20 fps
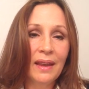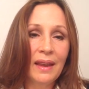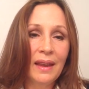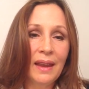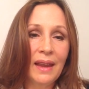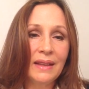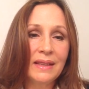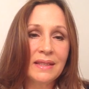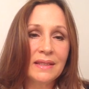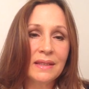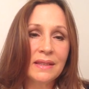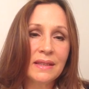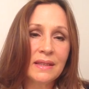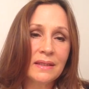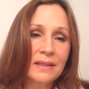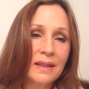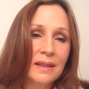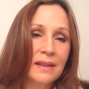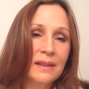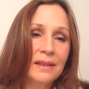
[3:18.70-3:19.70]
It's
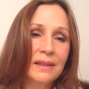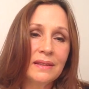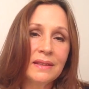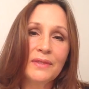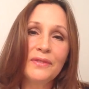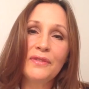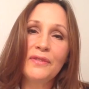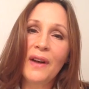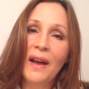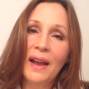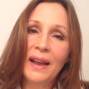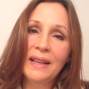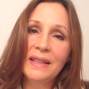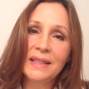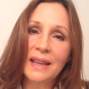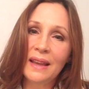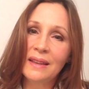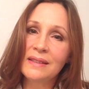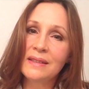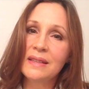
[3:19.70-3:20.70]
defined
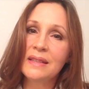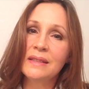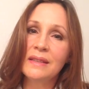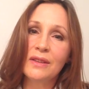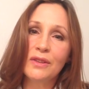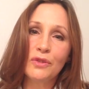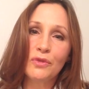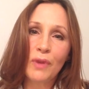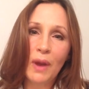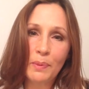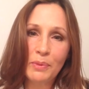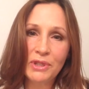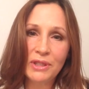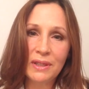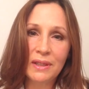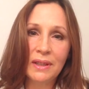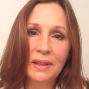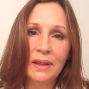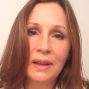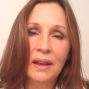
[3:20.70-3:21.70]
as the
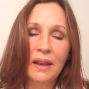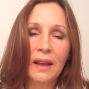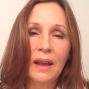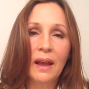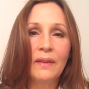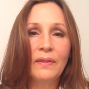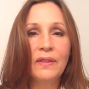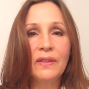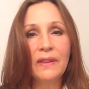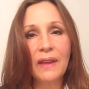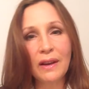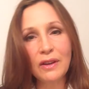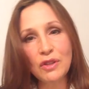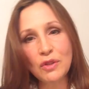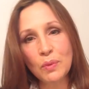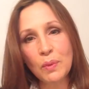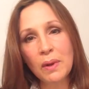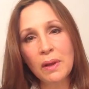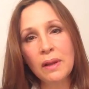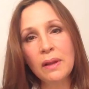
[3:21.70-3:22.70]
disruption of
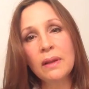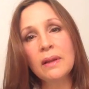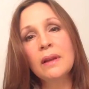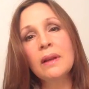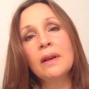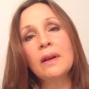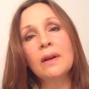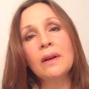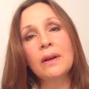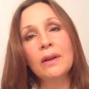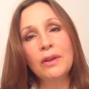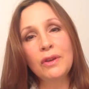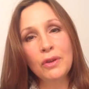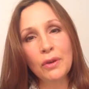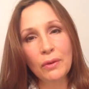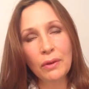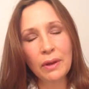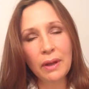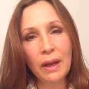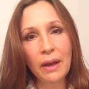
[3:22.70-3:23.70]
sexual,
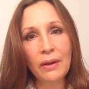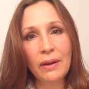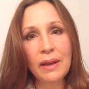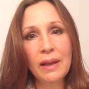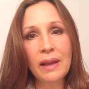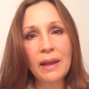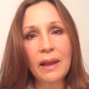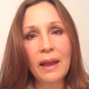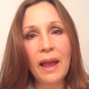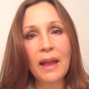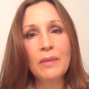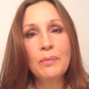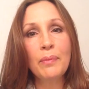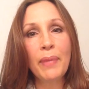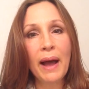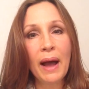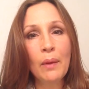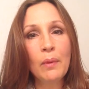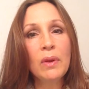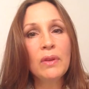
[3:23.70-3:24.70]
urinary, and
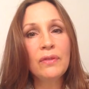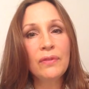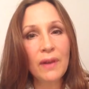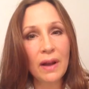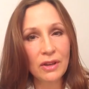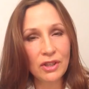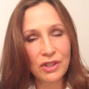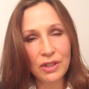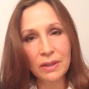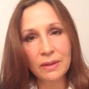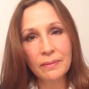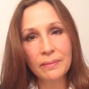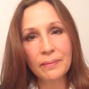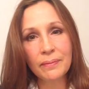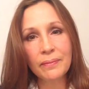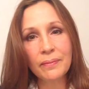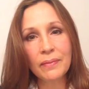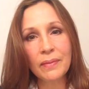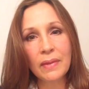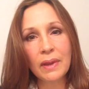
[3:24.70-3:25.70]
bowel function
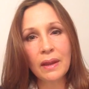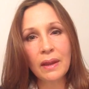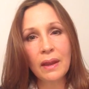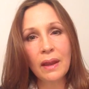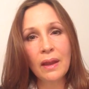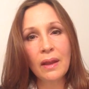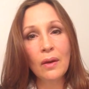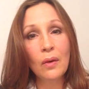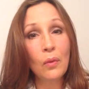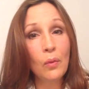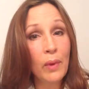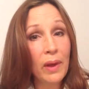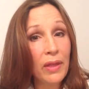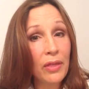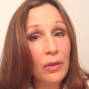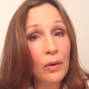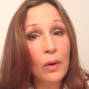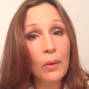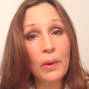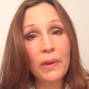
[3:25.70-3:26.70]

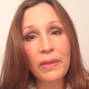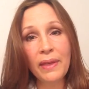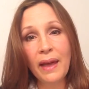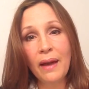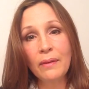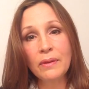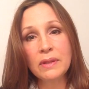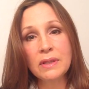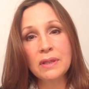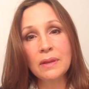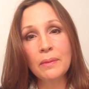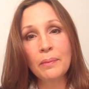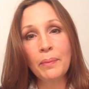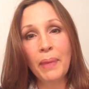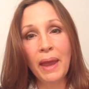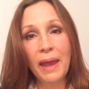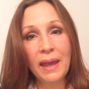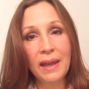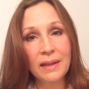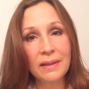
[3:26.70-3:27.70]
with or without
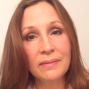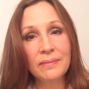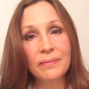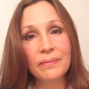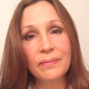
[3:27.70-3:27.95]
pain.